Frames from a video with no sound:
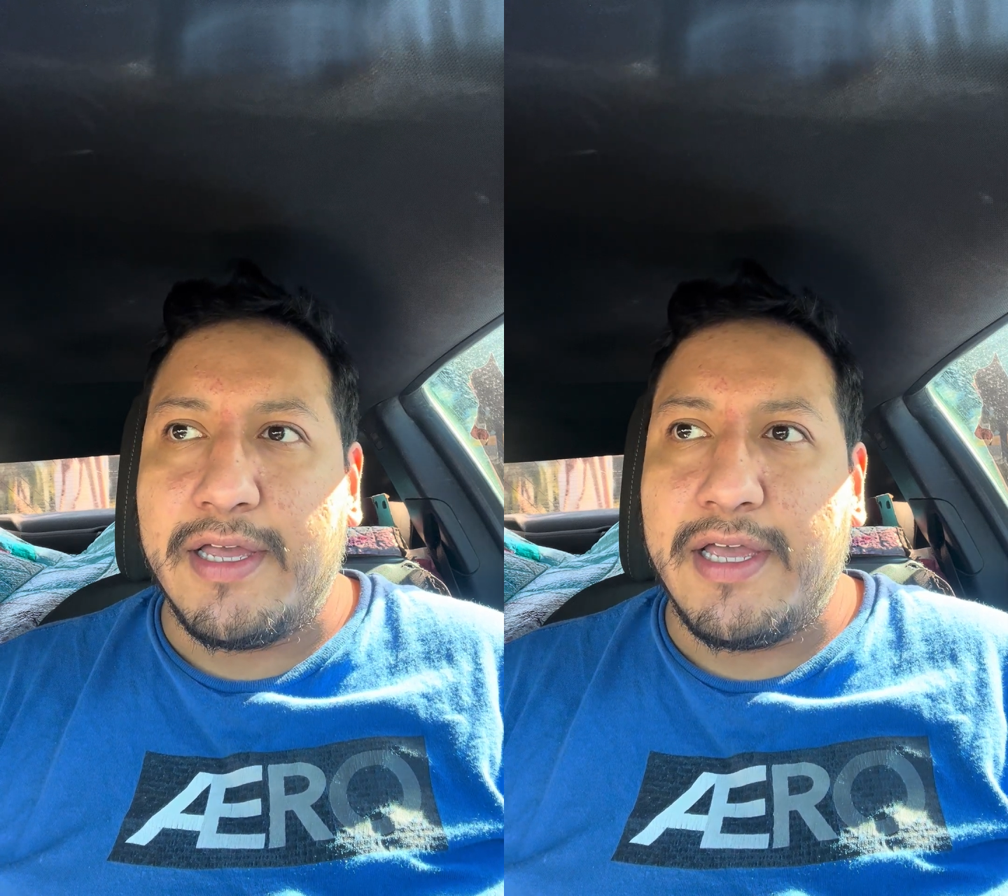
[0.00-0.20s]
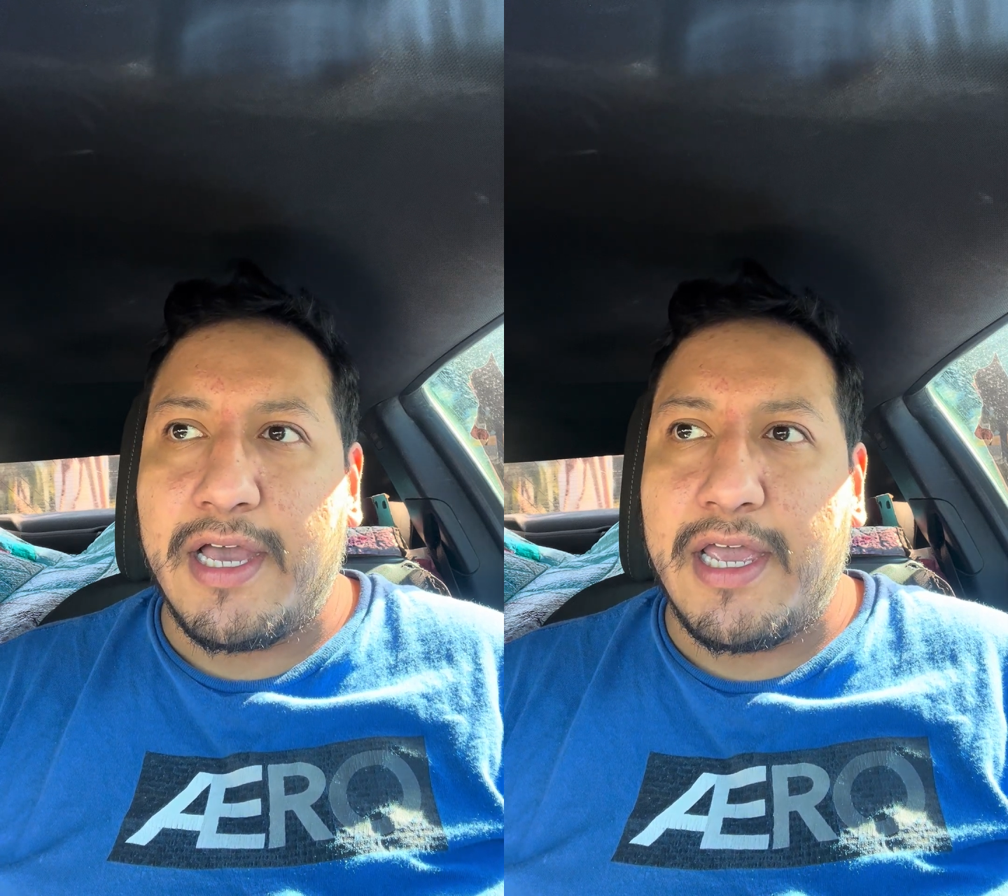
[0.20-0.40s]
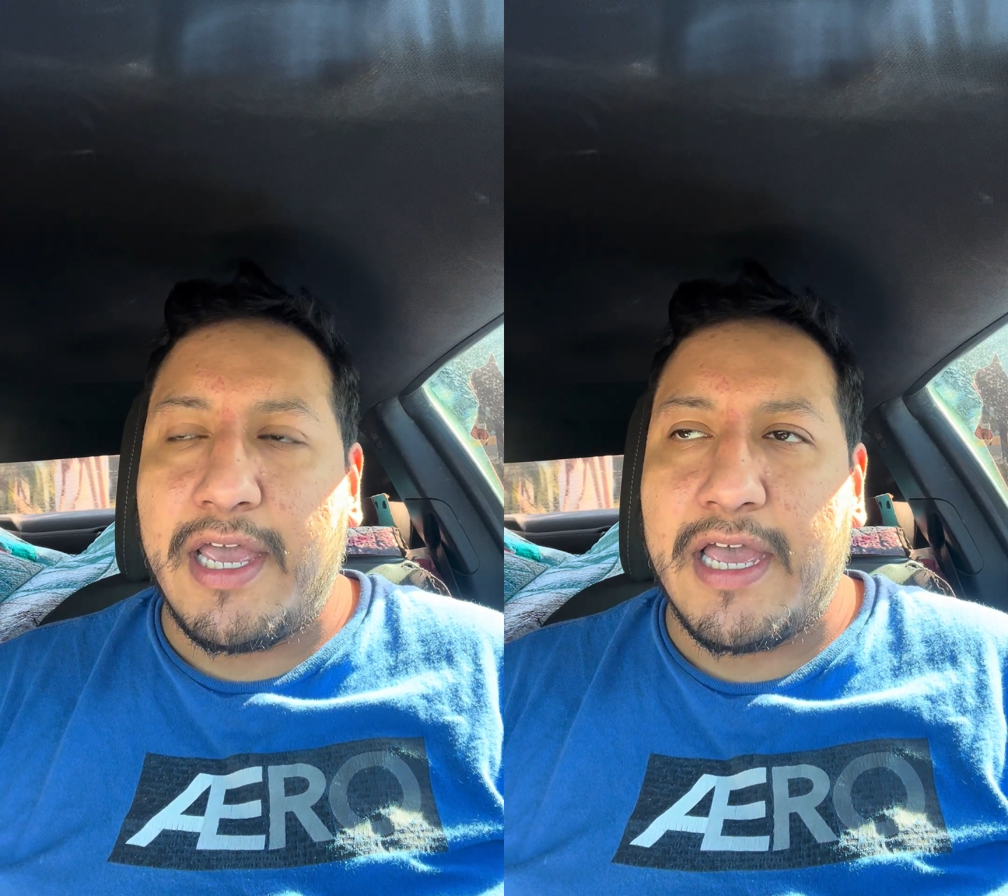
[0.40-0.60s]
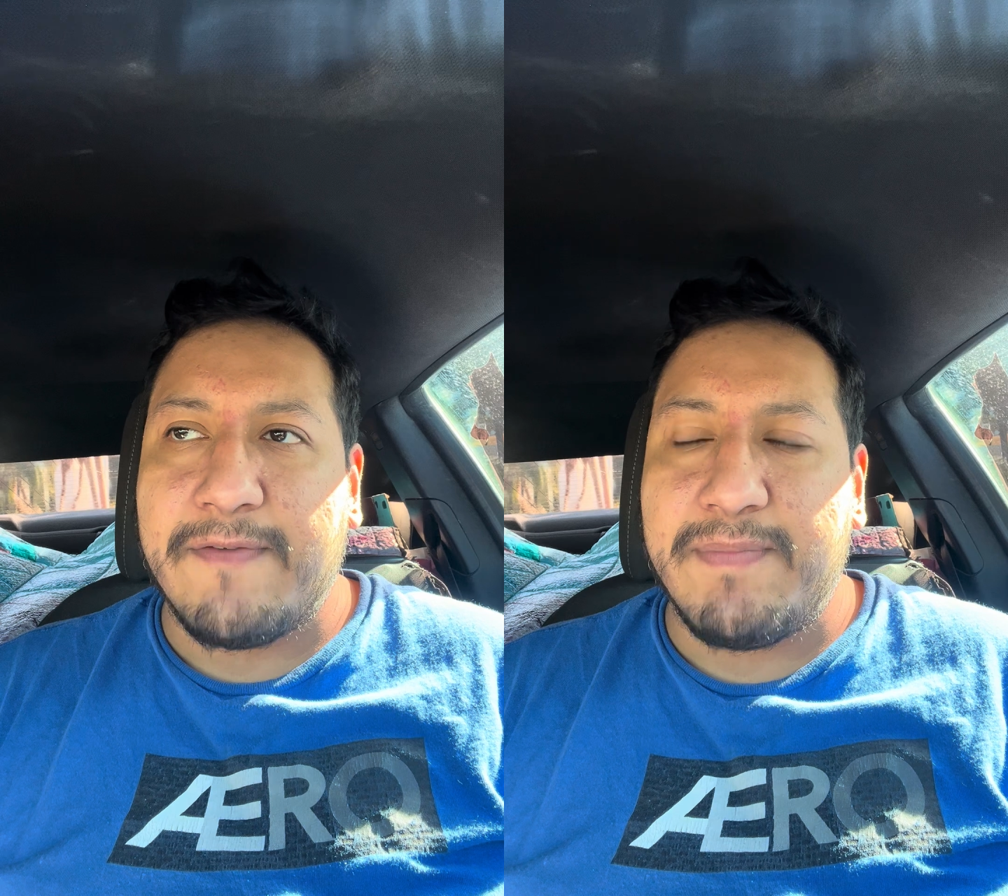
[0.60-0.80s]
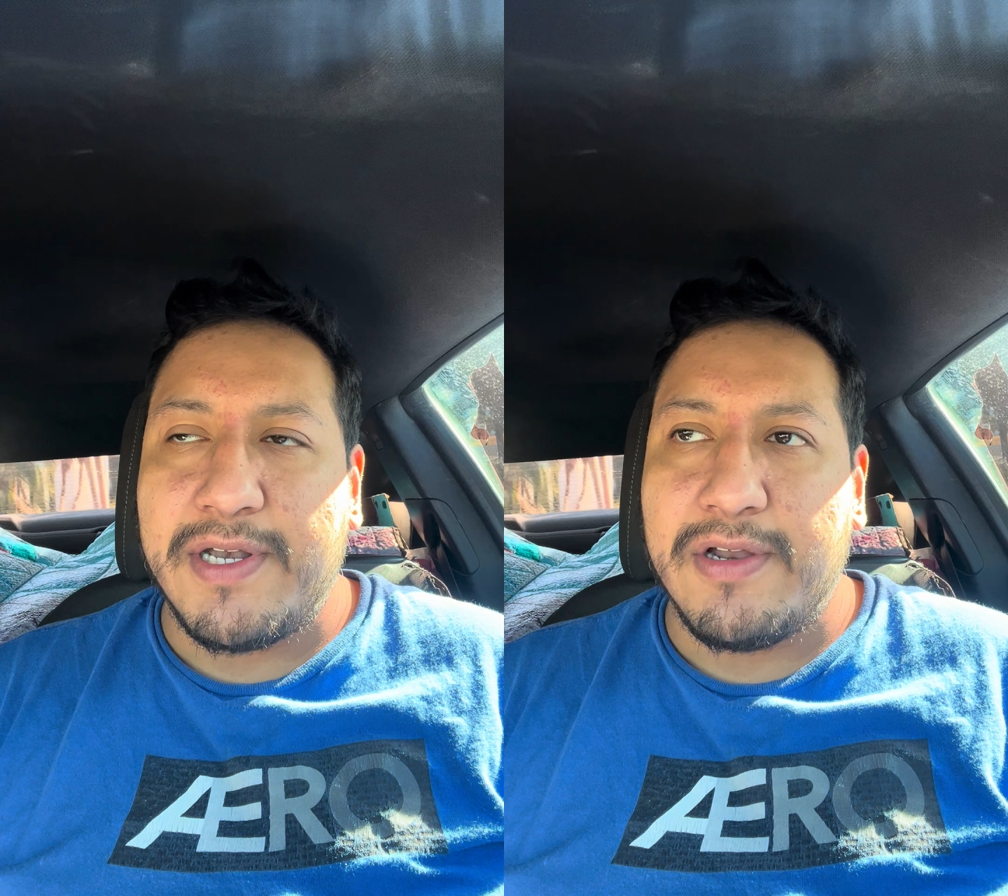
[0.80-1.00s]
I
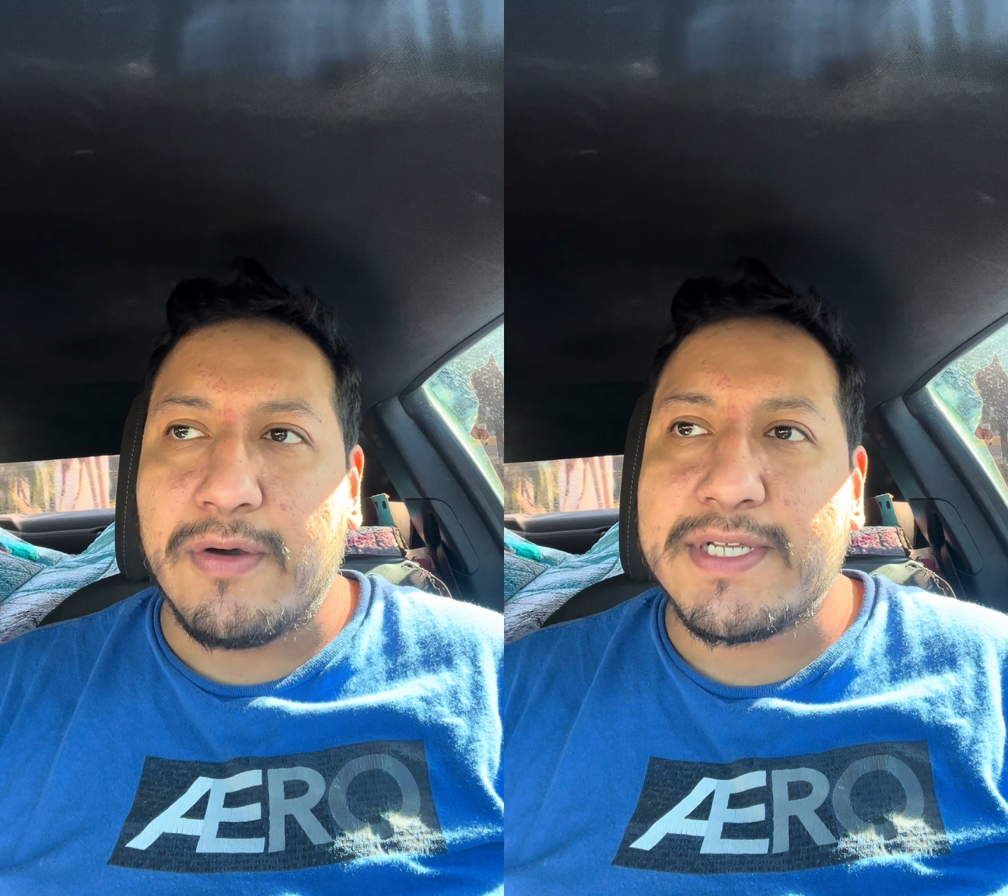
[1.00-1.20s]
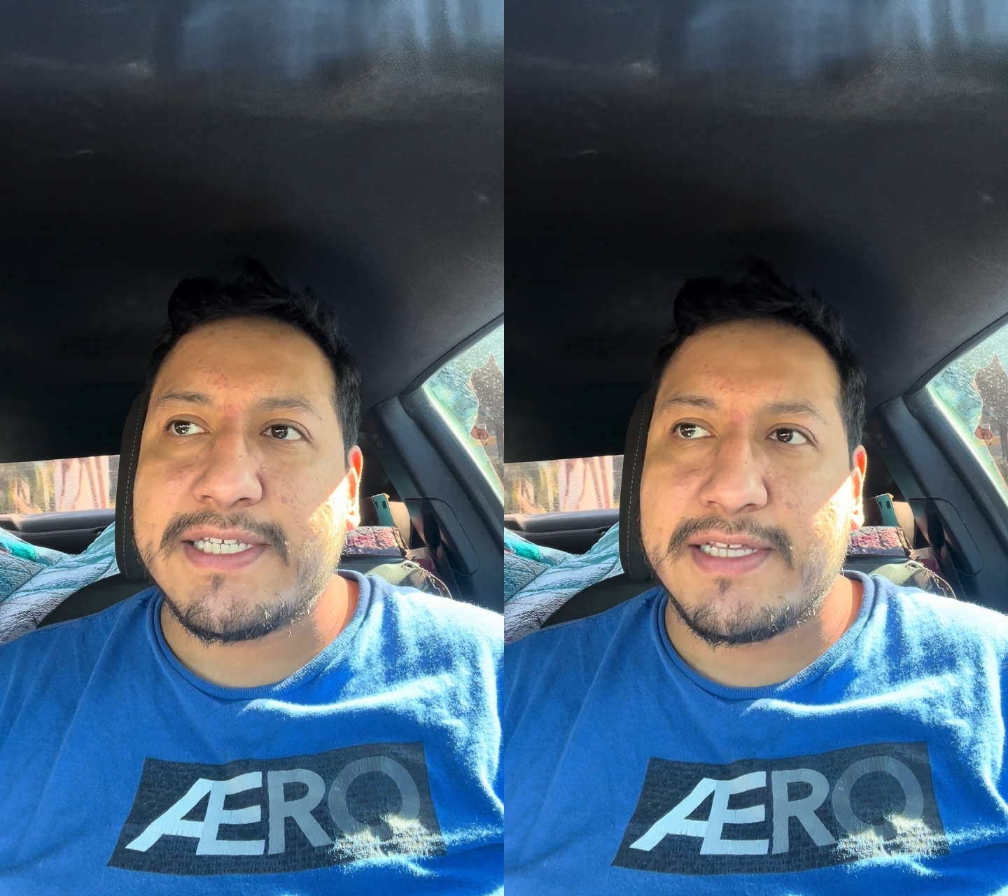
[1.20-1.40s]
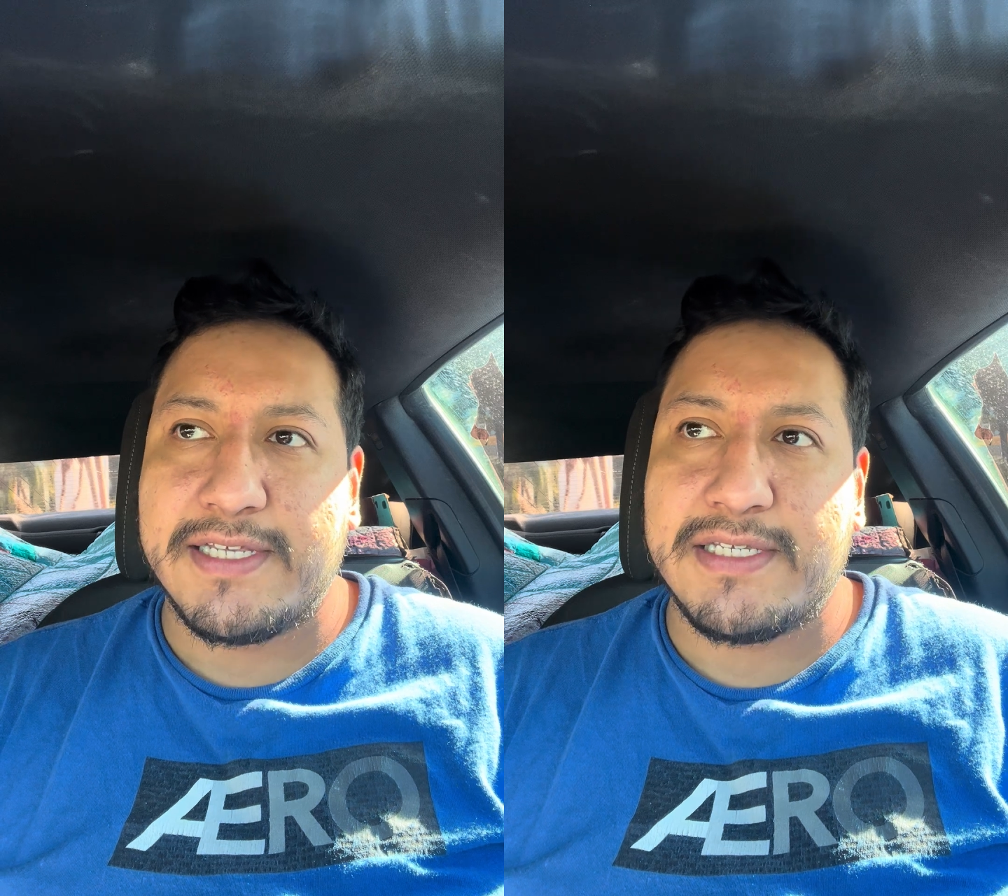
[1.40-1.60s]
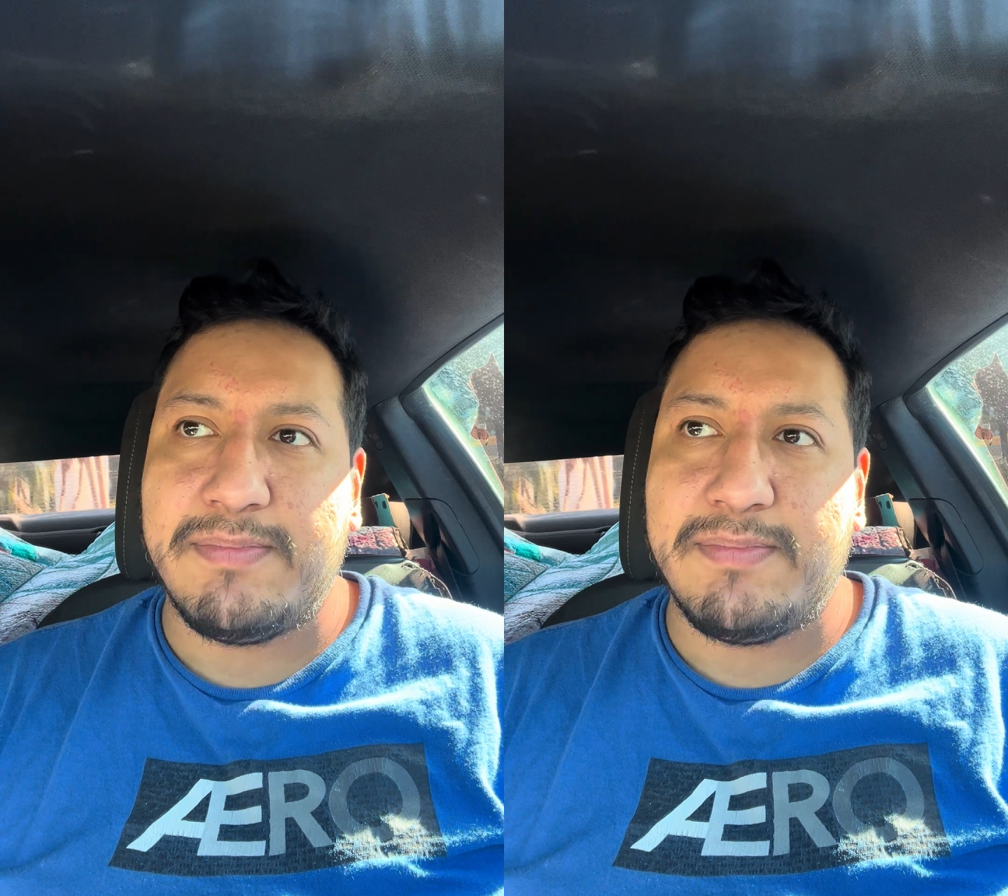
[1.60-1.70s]
have been noticing this